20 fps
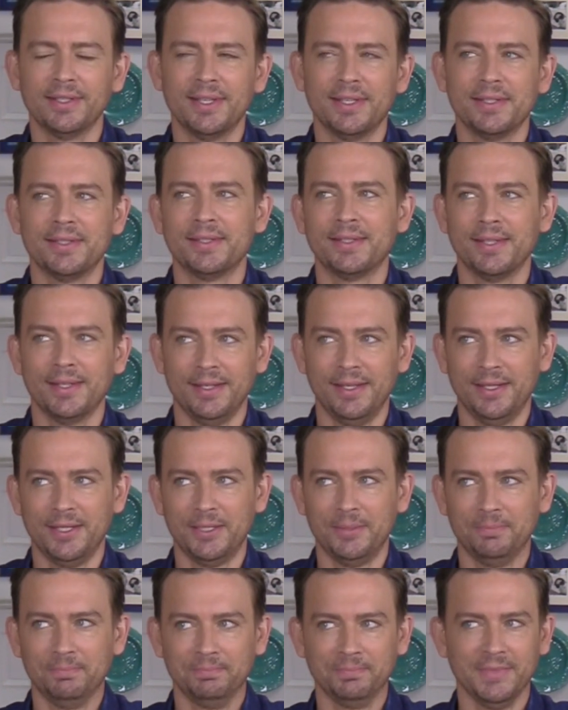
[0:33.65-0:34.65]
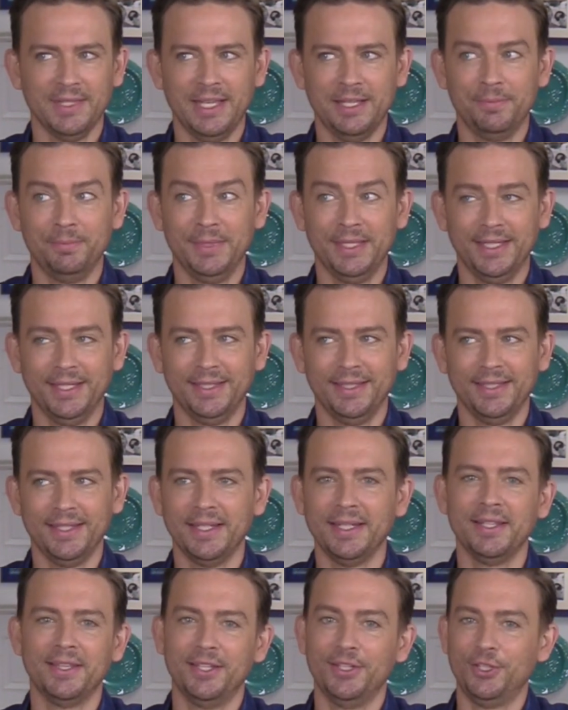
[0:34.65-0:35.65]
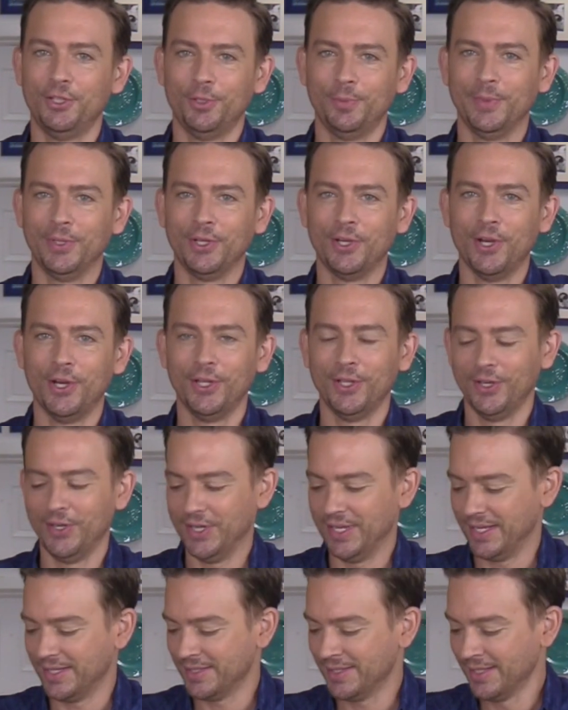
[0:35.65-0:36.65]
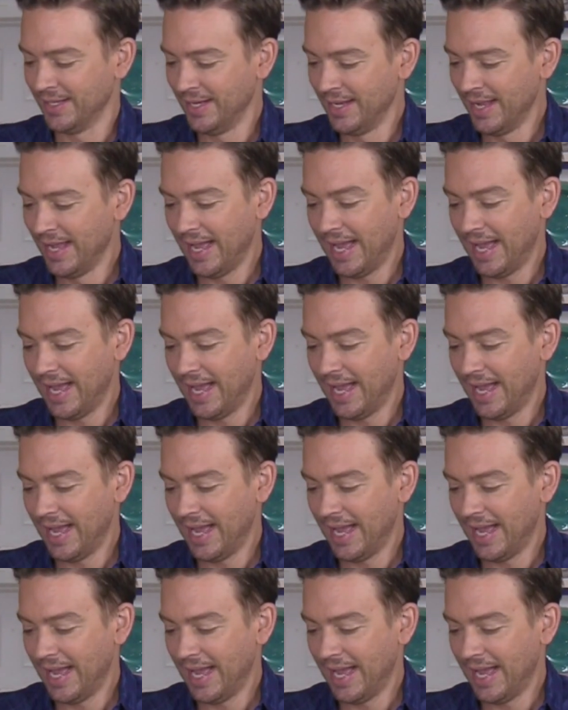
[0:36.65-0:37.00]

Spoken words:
Because admittedly, the Gentleman Caller does.